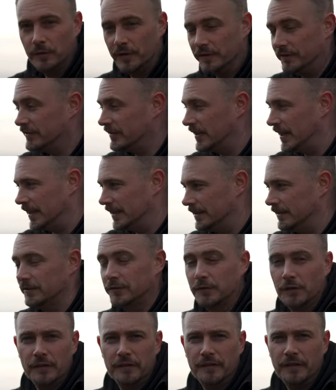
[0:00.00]
we've seen
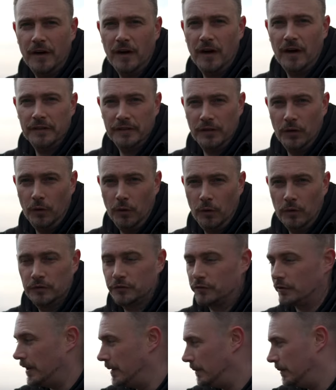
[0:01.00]
so far on the whole
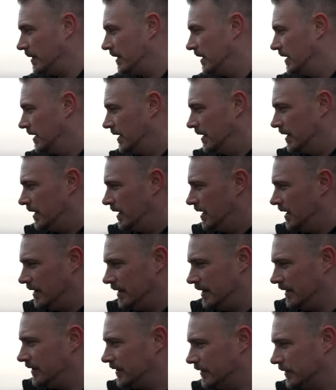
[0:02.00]
trip.
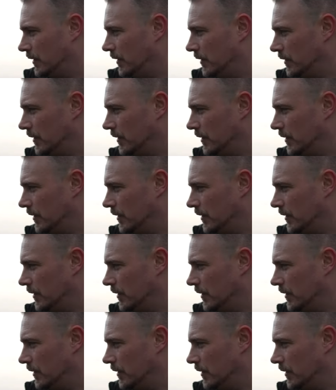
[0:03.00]
This is all